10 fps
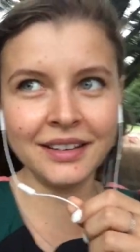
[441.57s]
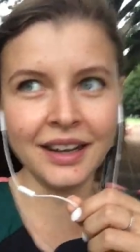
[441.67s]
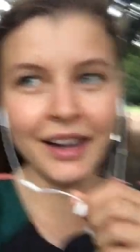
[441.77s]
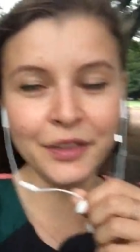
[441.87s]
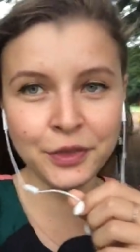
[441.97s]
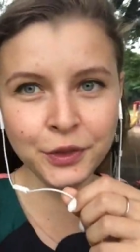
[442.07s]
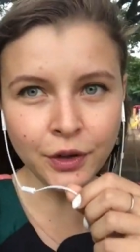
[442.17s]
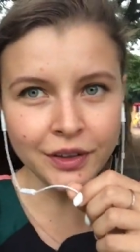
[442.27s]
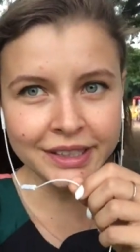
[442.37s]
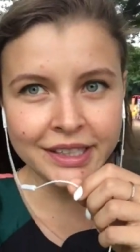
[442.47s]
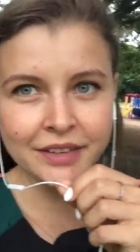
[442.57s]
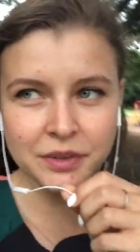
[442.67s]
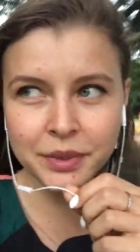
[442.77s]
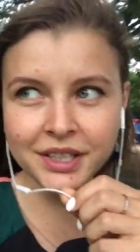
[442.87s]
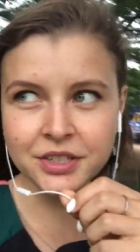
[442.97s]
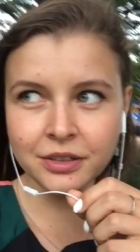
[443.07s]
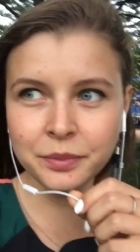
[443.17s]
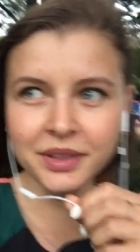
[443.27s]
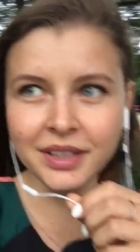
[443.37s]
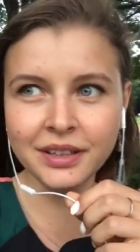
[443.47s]
I thought, and everybody
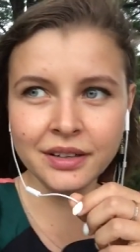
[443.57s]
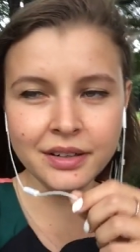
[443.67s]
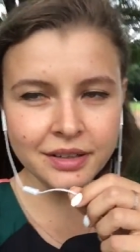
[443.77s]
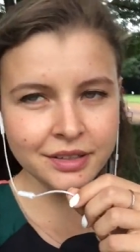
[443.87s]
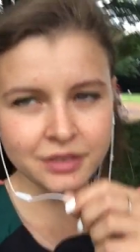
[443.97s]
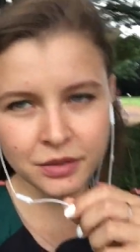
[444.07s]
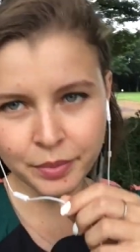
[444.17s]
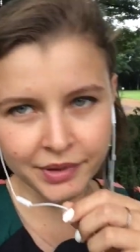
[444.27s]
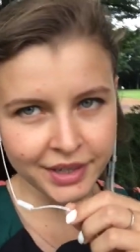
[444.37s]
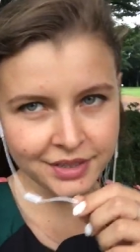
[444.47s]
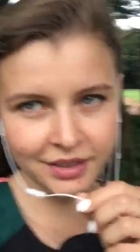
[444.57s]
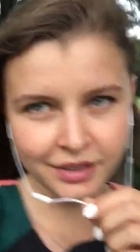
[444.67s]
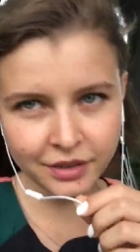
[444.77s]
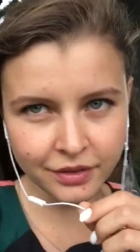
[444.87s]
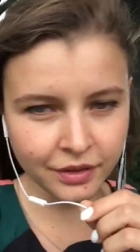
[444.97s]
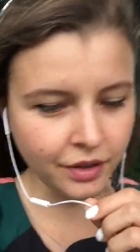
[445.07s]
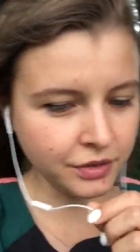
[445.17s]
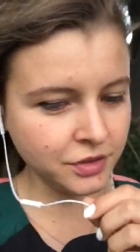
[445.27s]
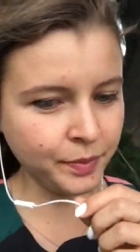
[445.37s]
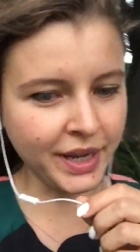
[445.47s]
told me, that it is super easy, you
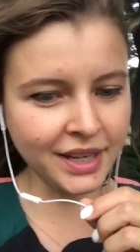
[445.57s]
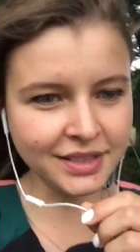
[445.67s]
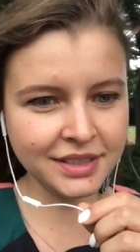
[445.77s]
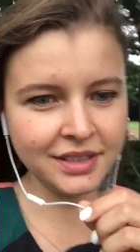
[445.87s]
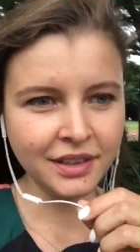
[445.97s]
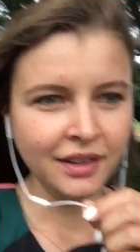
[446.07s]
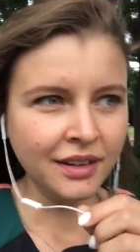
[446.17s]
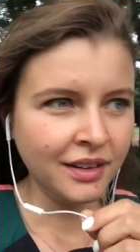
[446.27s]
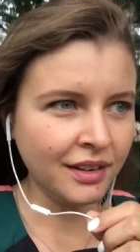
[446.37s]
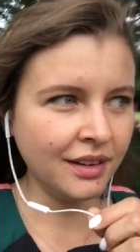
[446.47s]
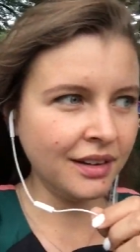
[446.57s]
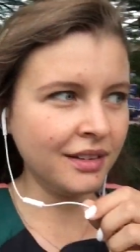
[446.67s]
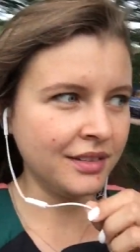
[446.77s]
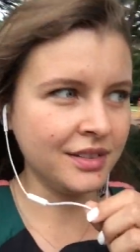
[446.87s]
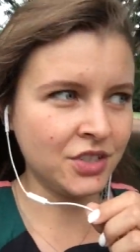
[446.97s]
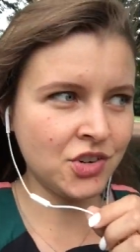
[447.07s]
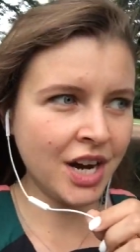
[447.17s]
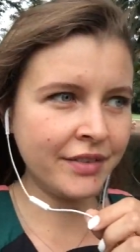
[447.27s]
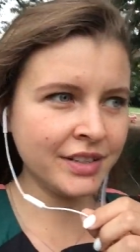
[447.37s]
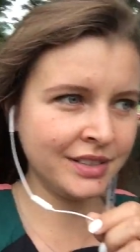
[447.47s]
know, to pass this
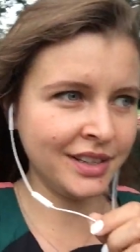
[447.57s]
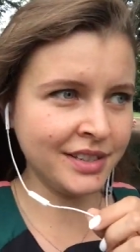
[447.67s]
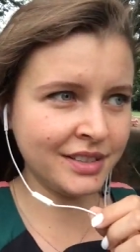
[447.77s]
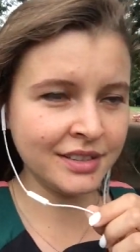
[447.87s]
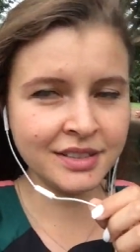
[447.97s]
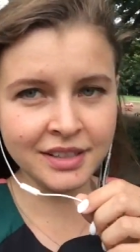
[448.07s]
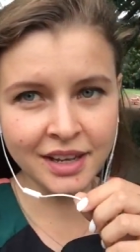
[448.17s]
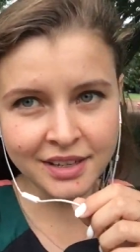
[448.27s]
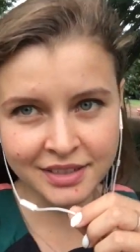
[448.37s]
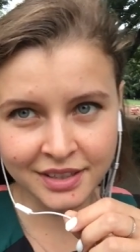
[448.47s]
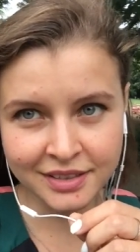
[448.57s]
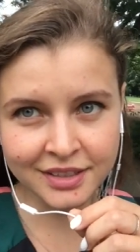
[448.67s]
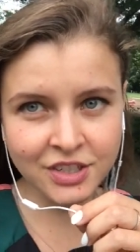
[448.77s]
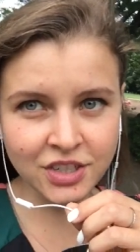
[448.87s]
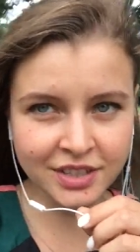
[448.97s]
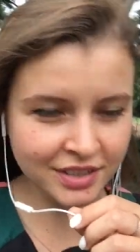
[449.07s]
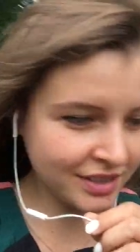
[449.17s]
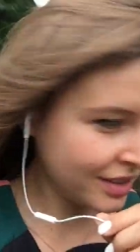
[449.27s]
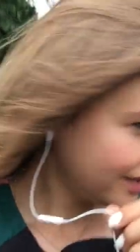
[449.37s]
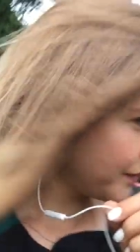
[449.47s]
driver's license test, because it's just
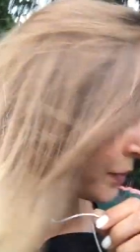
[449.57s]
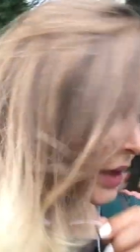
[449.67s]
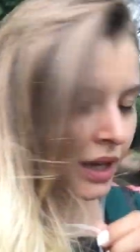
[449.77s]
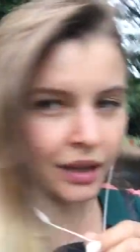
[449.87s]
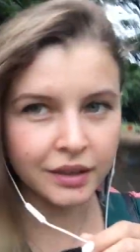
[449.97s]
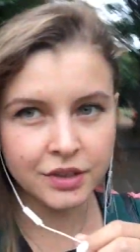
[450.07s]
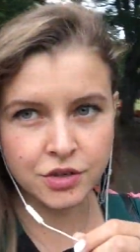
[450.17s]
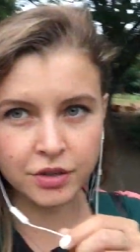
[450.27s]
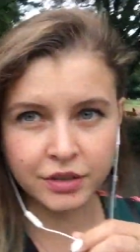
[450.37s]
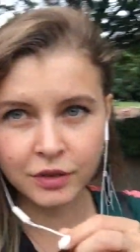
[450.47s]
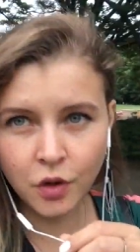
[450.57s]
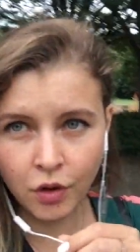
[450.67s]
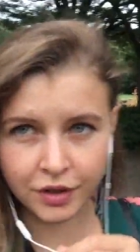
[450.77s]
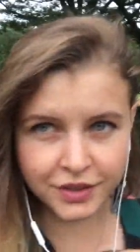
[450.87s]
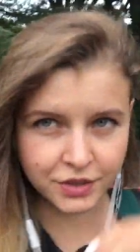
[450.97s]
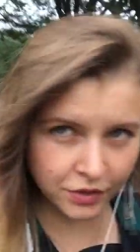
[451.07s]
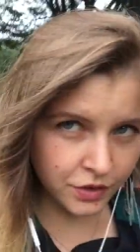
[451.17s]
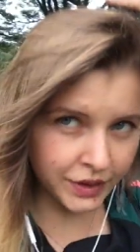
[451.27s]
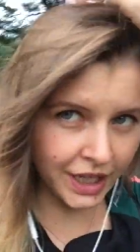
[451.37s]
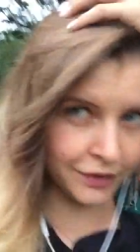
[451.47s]
an internal course, you
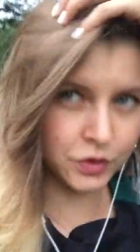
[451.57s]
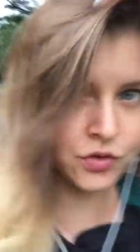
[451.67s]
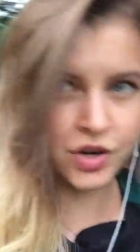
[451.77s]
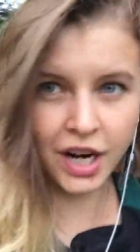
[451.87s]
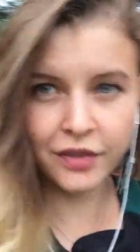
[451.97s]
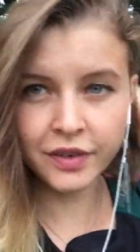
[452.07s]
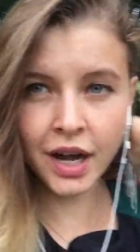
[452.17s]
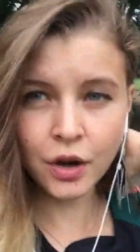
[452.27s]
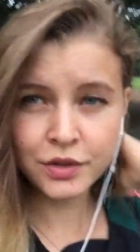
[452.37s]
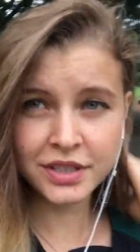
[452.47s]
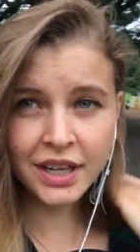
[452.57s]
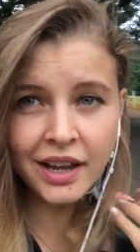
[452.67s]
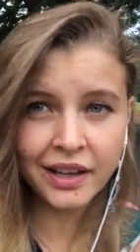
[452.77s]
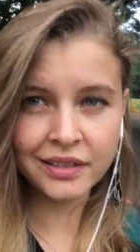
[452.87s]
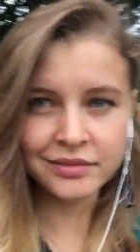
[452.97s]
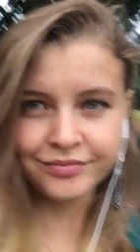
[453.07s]
don't have to drive outside.